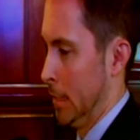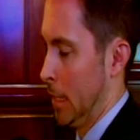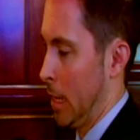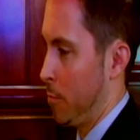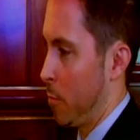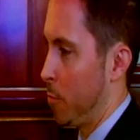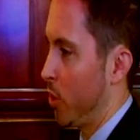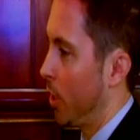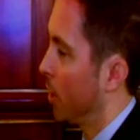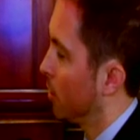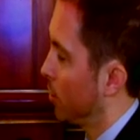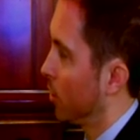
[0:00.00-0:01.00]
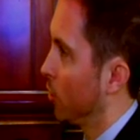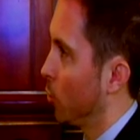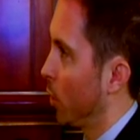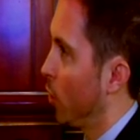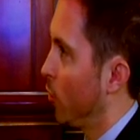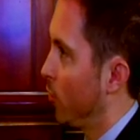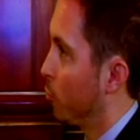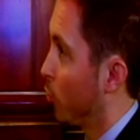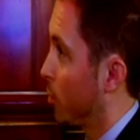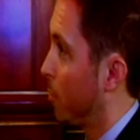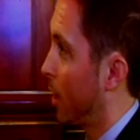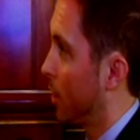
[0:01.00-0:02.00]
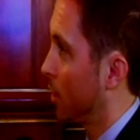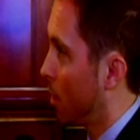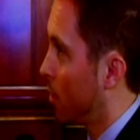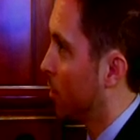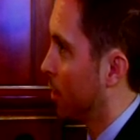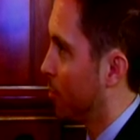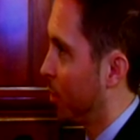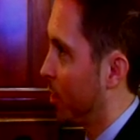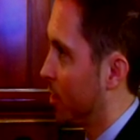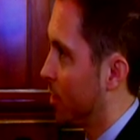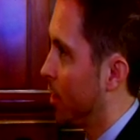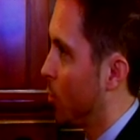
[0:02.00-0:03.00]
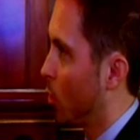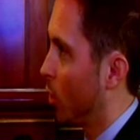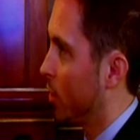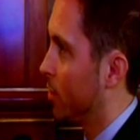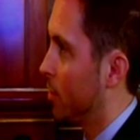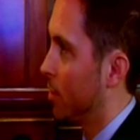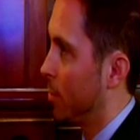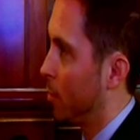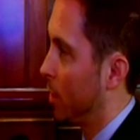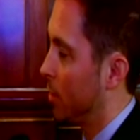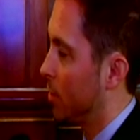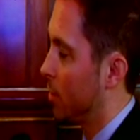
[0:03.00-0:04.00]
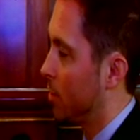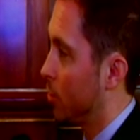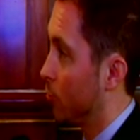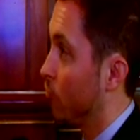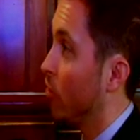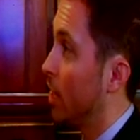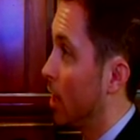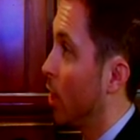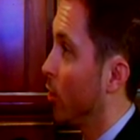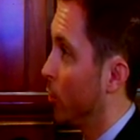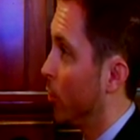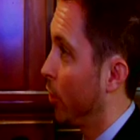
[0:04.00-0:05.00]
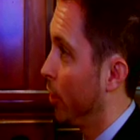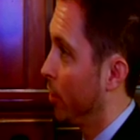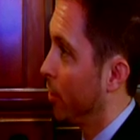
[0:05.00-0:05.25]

But the other thing that we offer prepaid card companies and e-wallets is the ability to reload